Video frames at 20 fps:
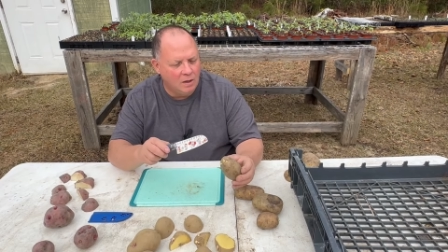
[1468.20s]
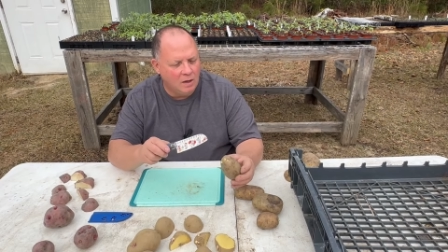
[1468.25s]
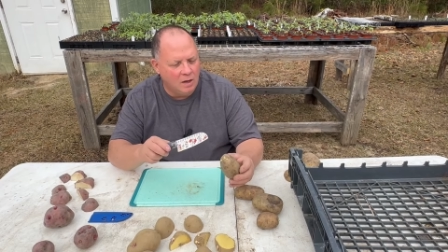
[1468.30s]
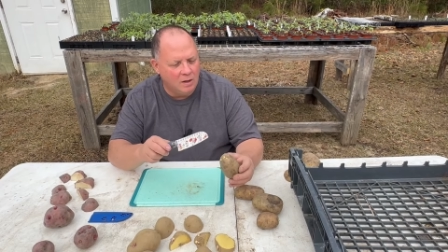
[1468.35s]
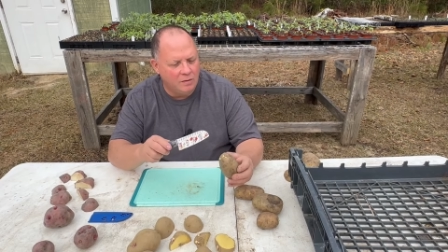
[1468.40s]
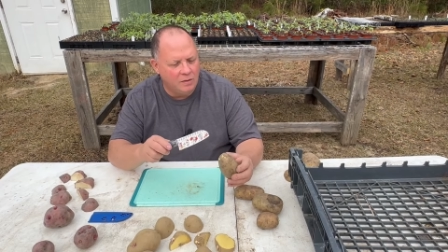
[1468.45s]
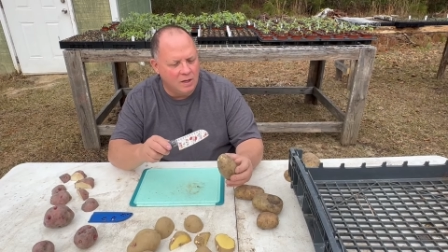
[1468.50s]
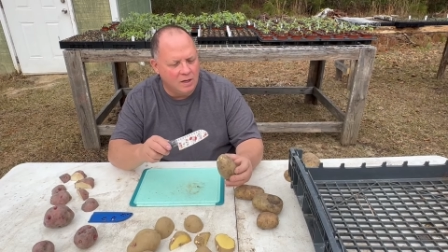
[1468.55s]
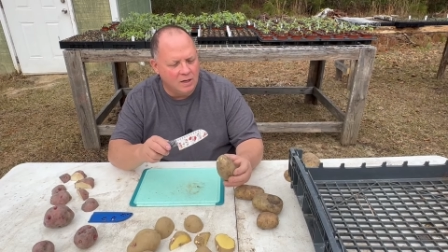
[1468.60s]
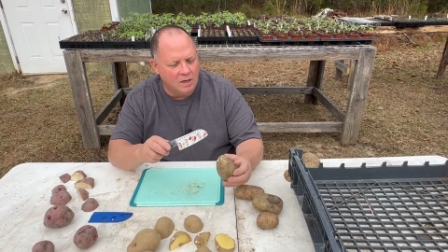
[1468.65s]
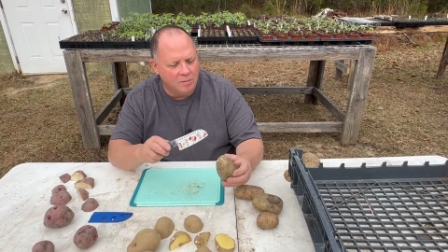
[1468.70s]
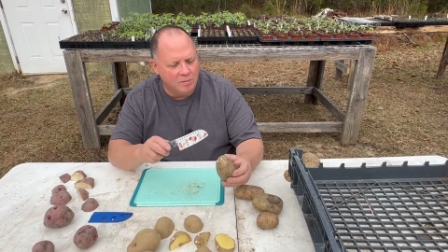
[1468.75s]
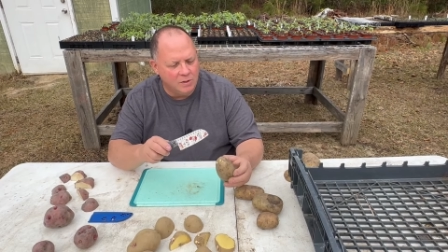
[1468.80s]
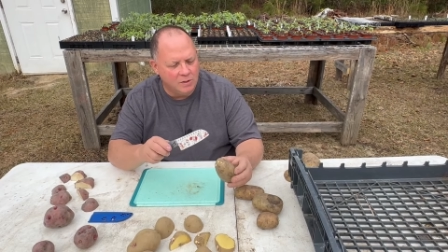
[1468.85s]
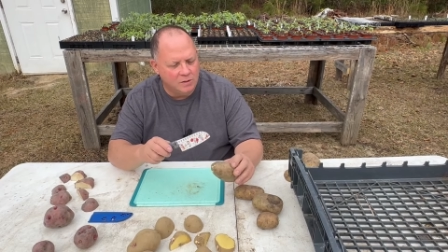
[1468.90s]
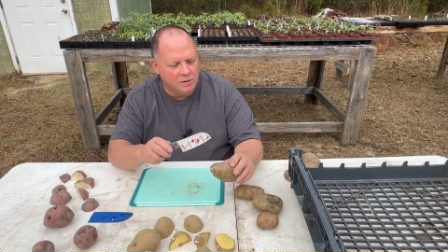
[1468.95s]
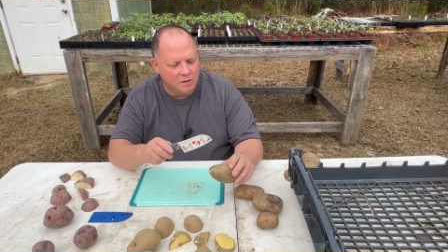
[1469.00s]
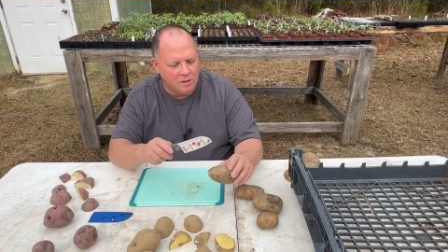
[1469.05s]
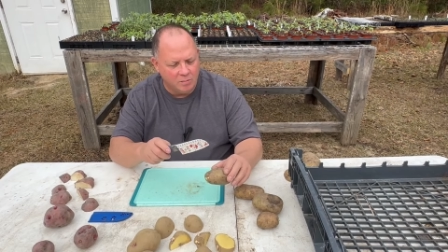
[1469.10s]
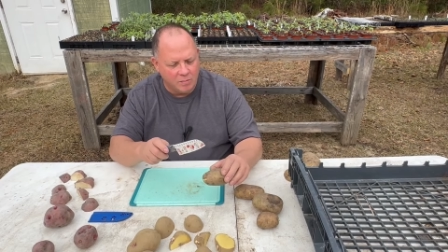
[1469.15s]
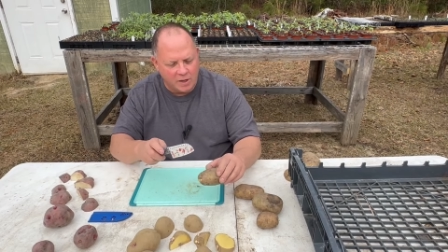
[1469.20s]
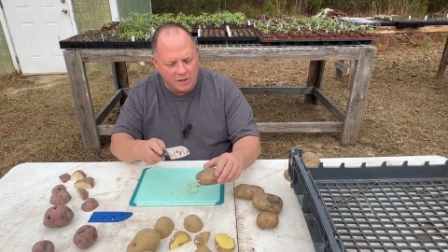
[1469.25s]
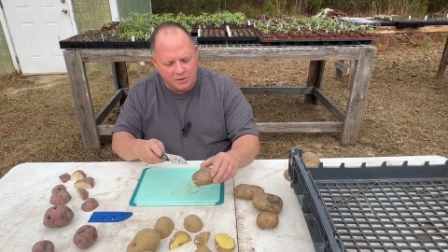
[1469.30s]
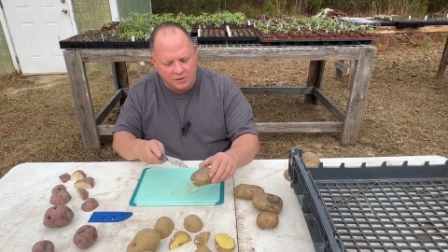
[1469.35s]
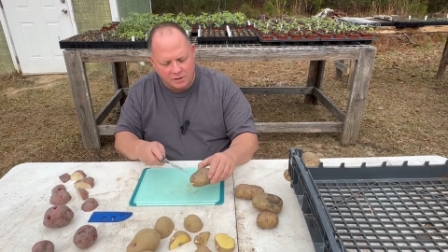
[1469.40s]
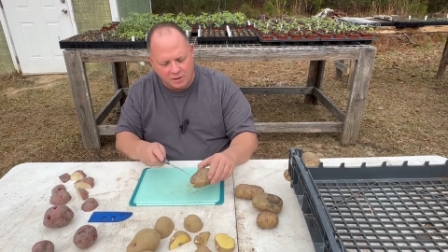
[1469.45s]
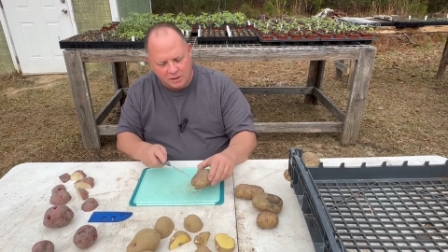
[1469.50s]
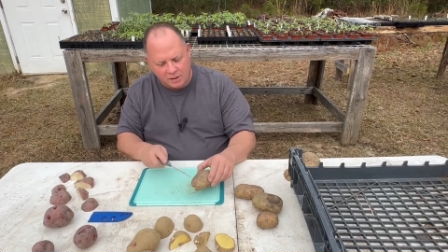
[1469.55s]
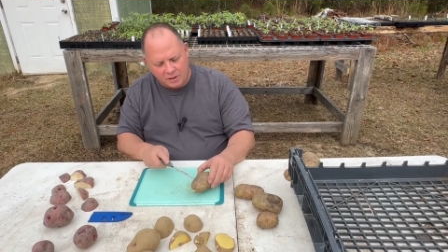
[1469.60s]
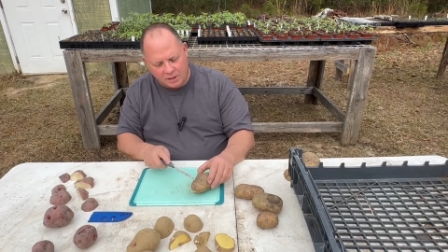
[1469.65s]
I think I'm just gonna
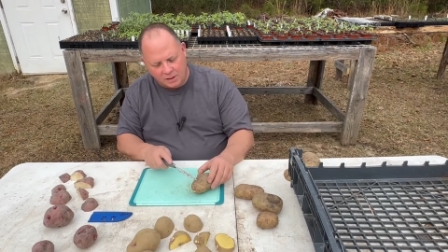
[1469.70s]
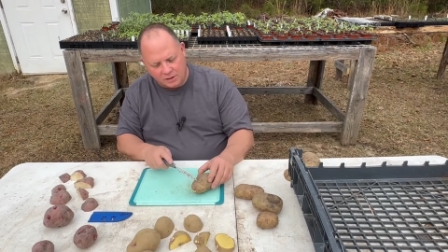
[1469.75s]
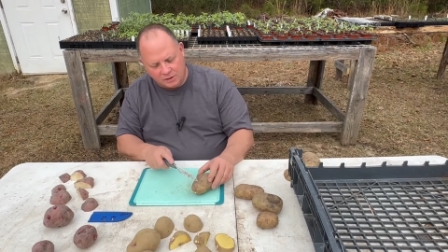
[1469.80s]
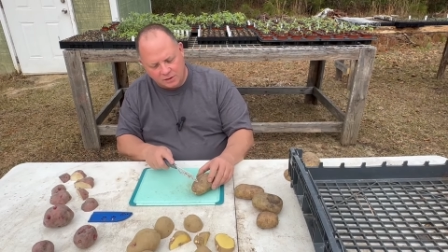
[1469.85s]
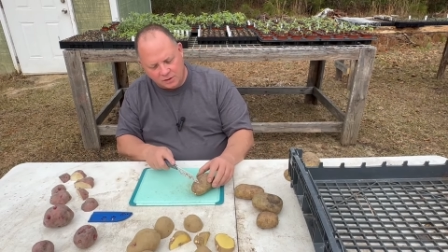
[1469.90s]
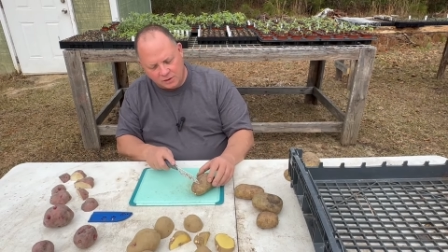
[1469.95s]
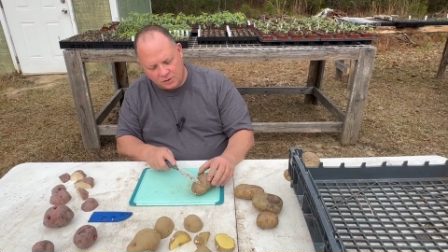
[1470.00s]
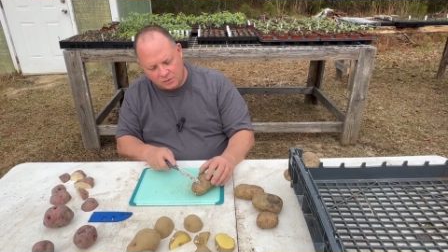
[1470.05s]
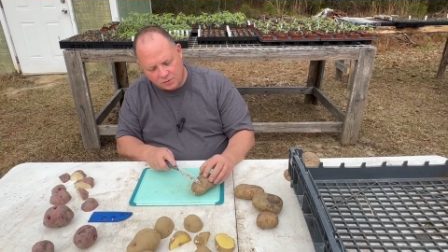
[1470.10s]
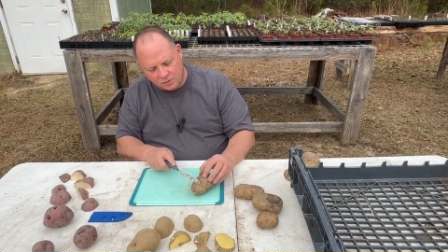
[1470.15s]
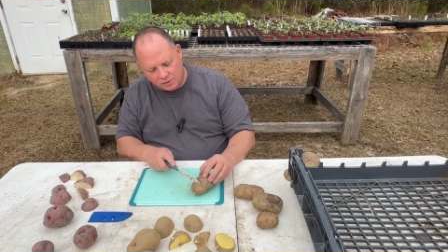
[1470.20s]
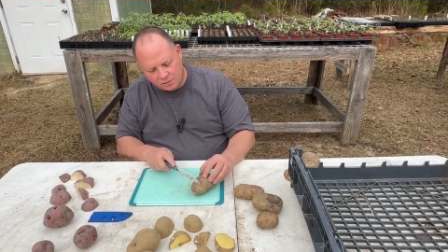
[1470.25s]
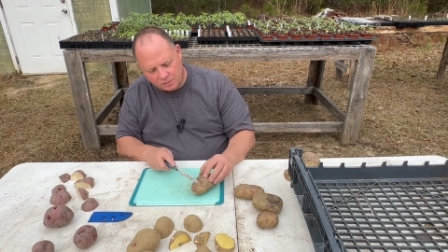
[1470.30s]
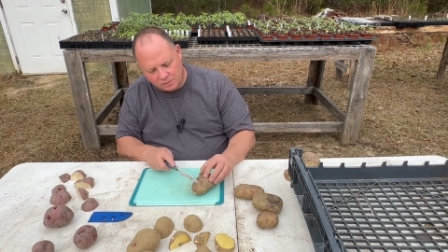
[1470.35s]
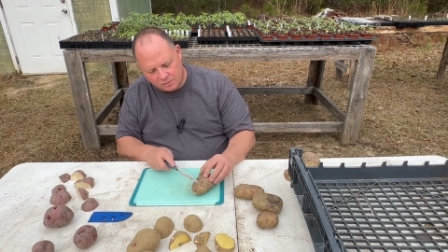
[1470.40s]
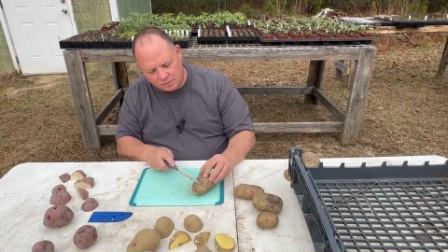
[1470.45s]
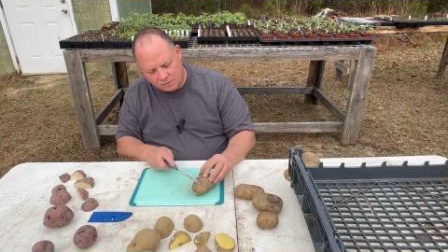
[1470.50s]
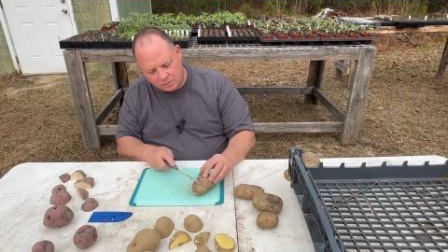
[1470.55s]
basically cut this one